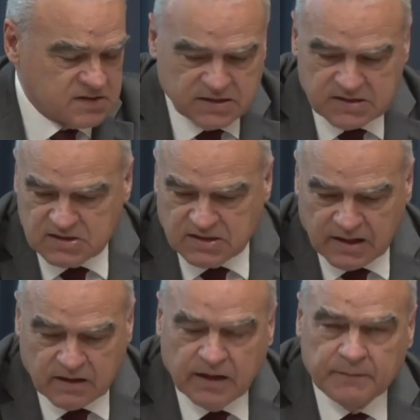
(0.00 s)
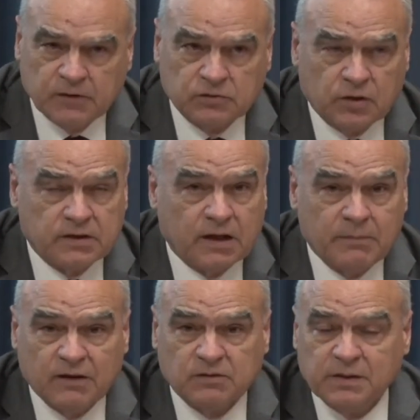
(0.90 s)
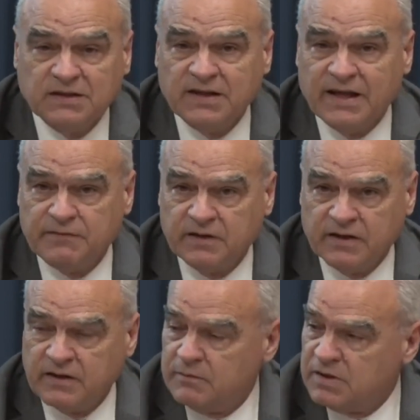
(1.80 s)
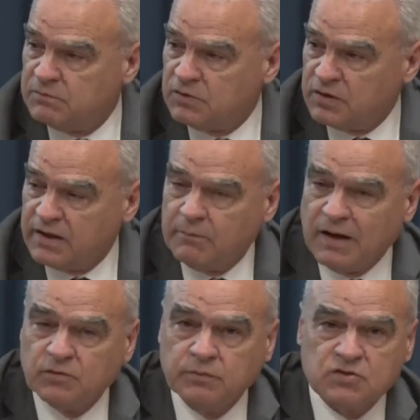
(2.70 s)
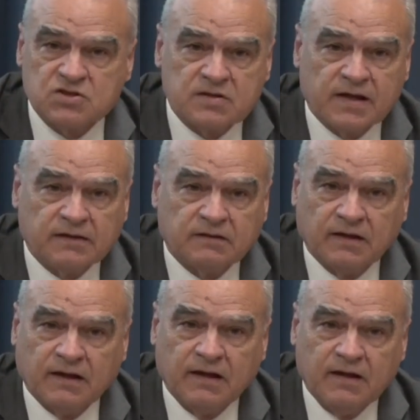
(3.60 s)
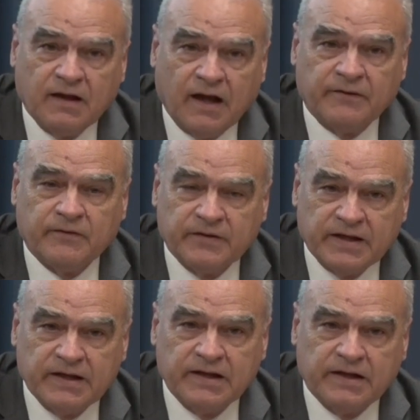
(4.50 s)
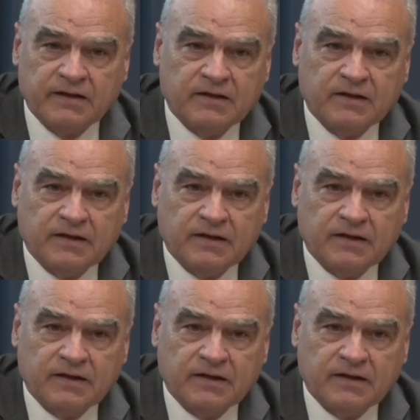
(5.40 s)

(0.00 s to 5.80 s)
digital. I'm not talking about PDF here. We're talking about books that are really